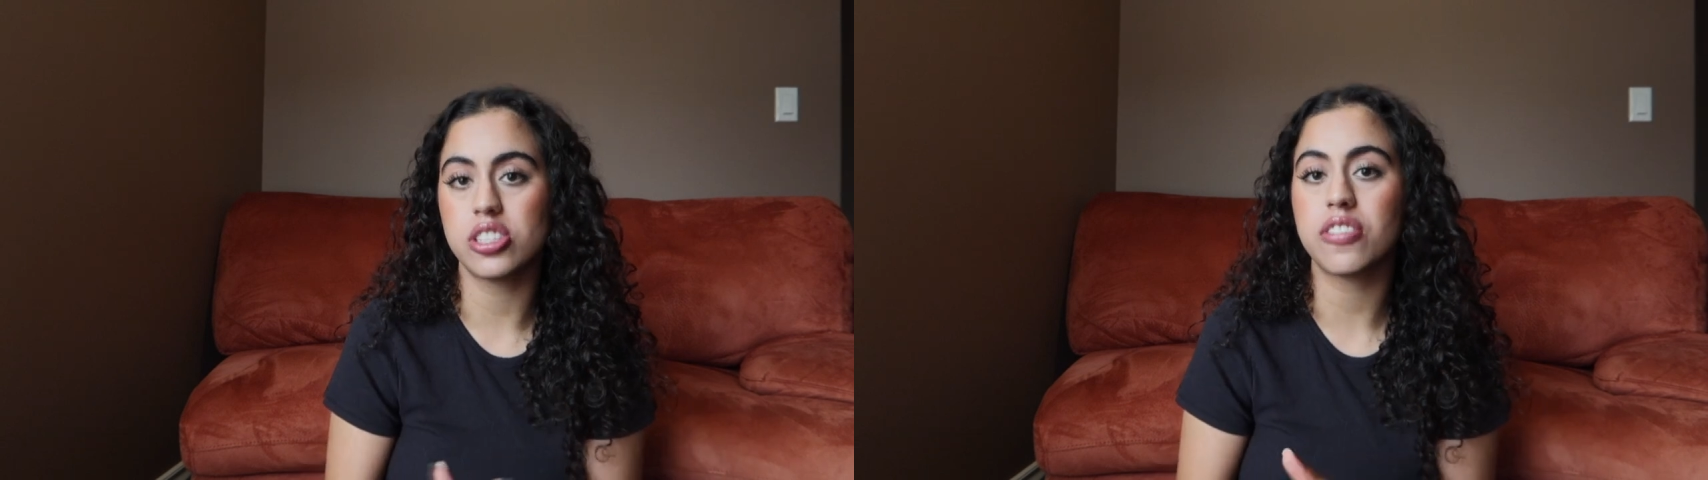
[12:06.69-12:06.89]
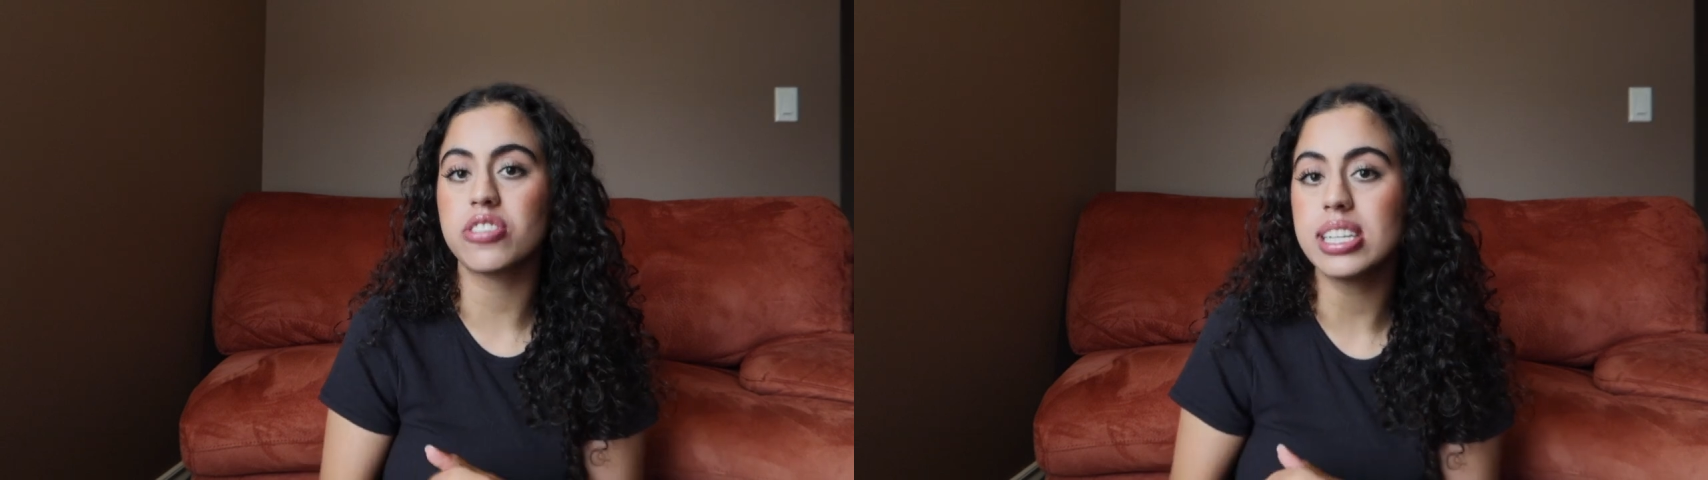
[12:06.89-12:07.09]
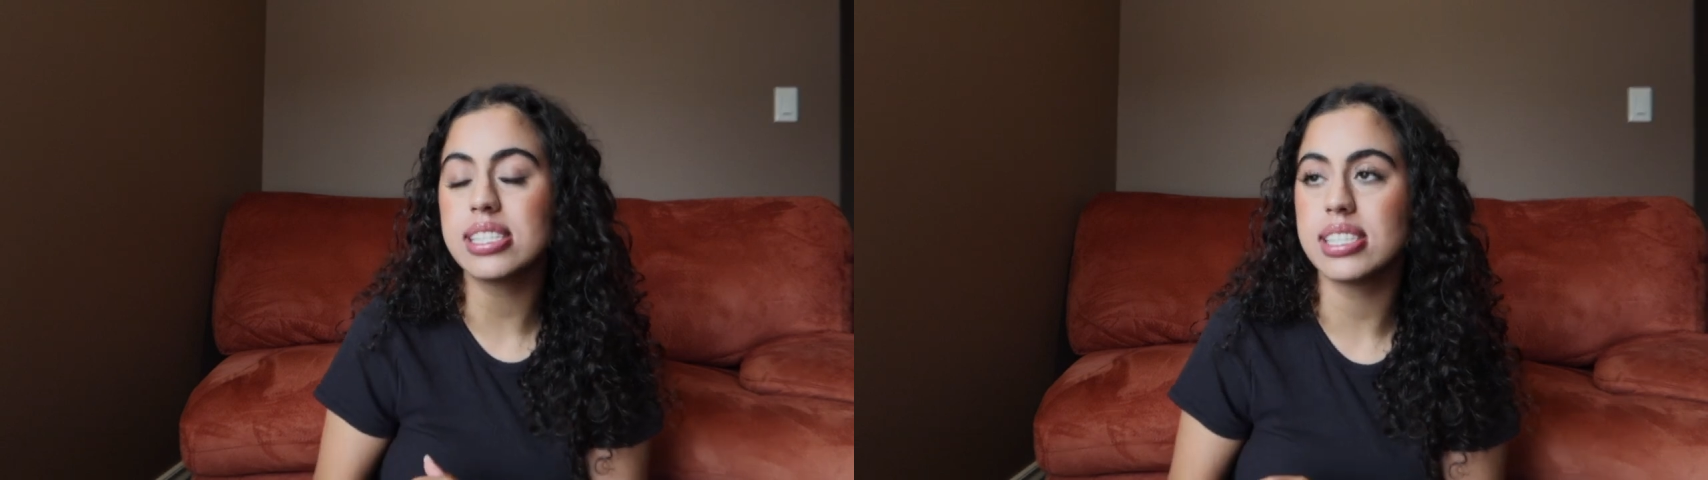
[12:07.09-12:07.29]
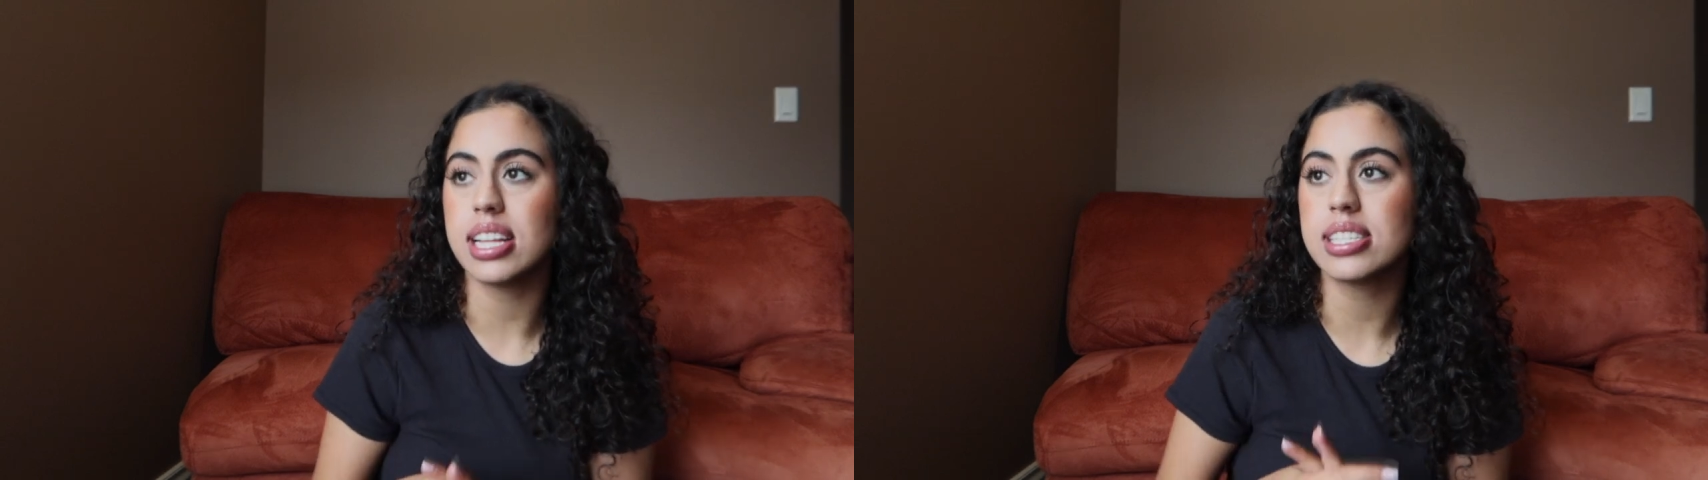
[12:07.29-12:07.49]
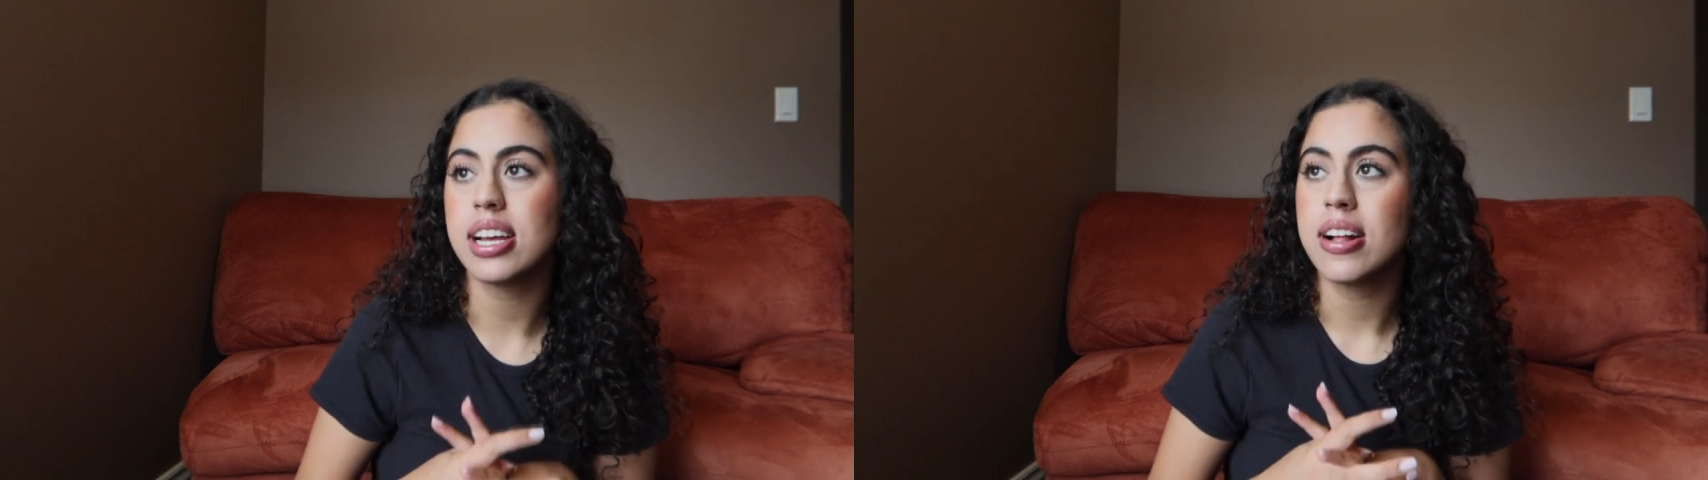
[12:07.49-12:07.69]
So for
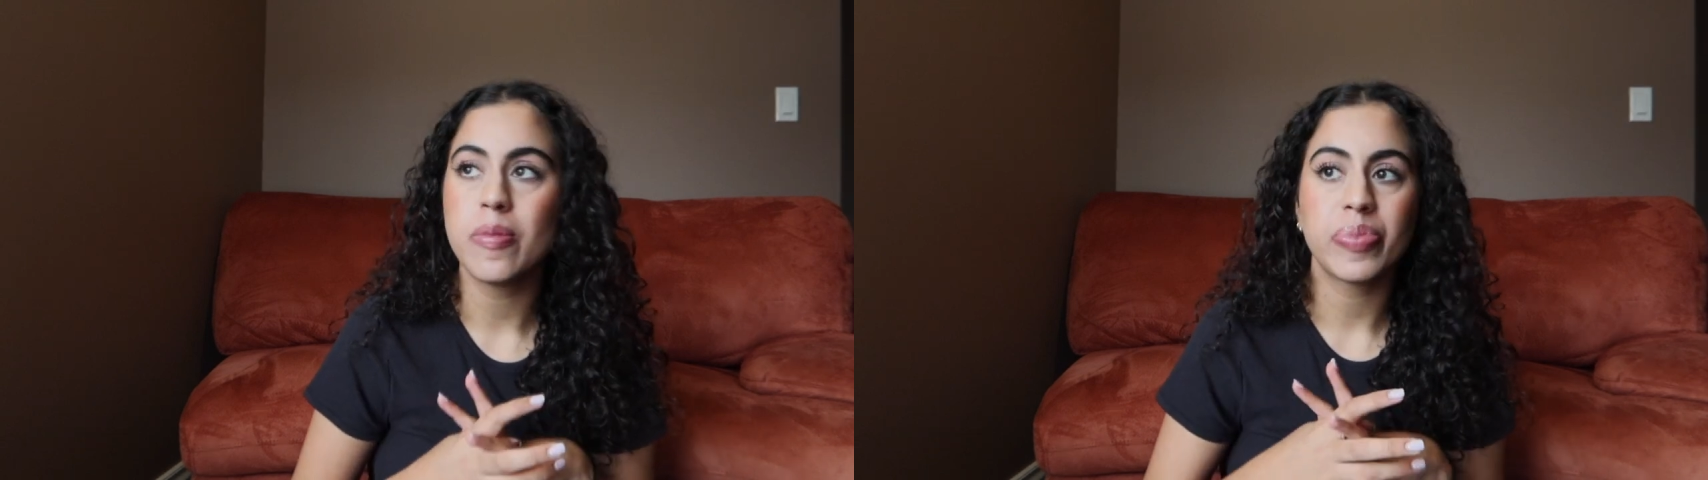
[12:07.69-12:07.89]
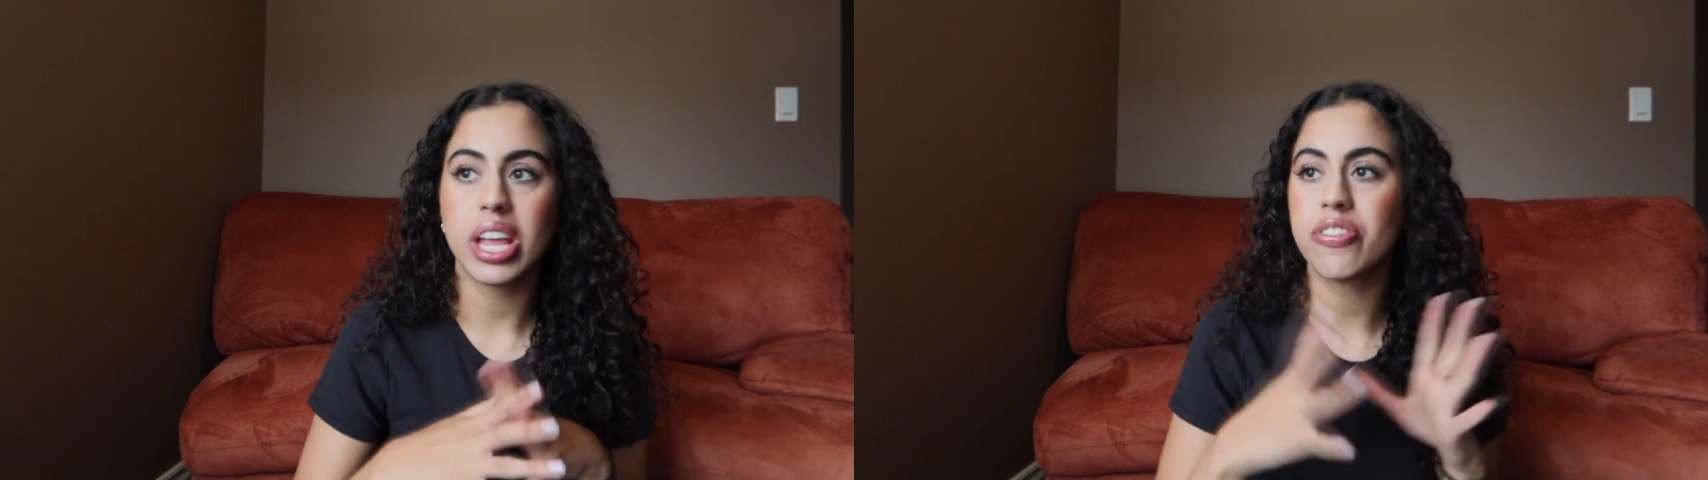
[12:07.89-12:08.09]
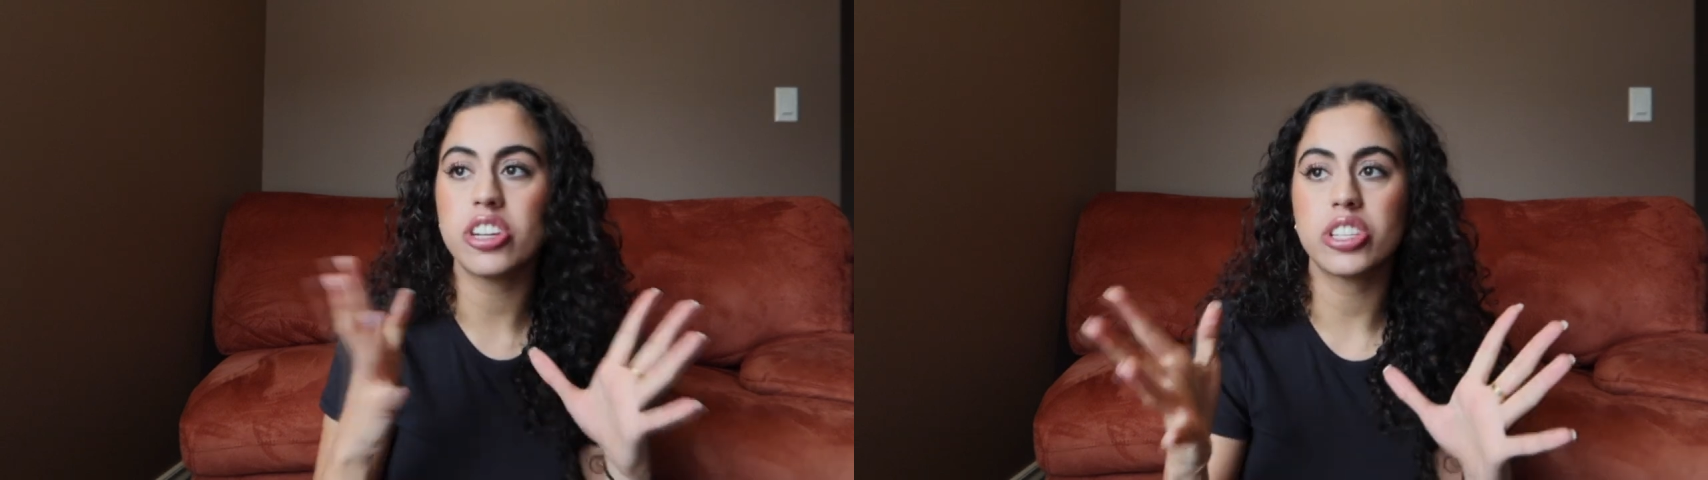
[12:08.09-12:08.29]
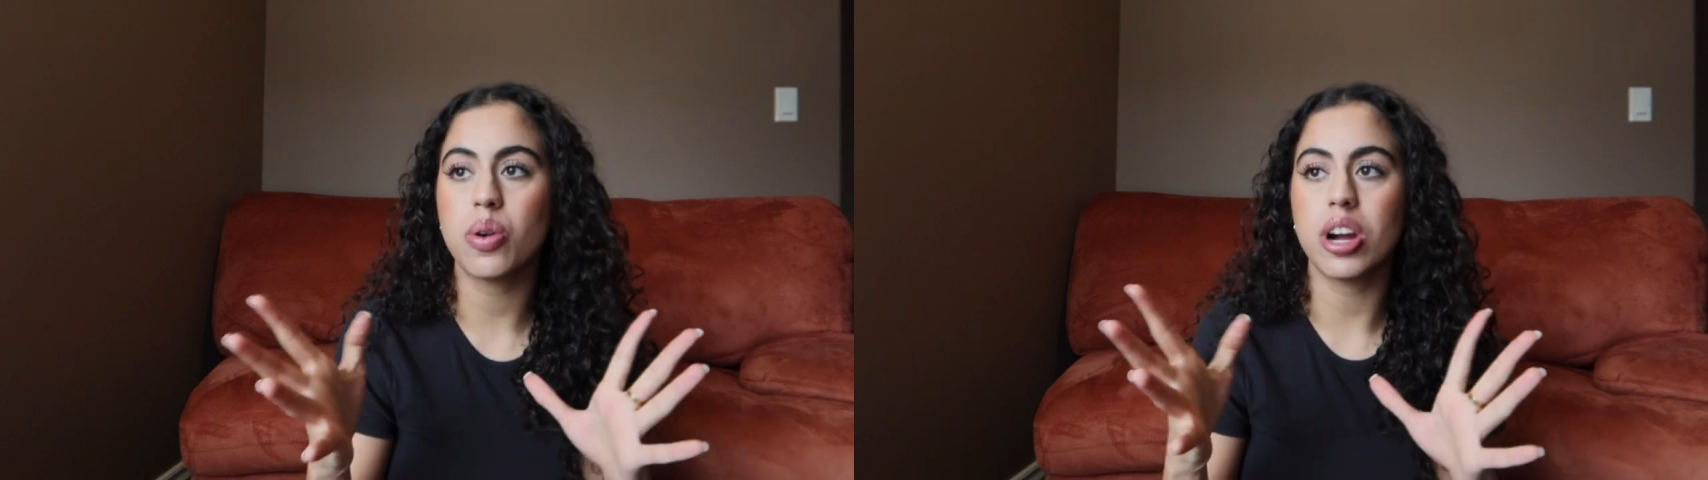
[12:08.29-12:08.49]
instance, if there's a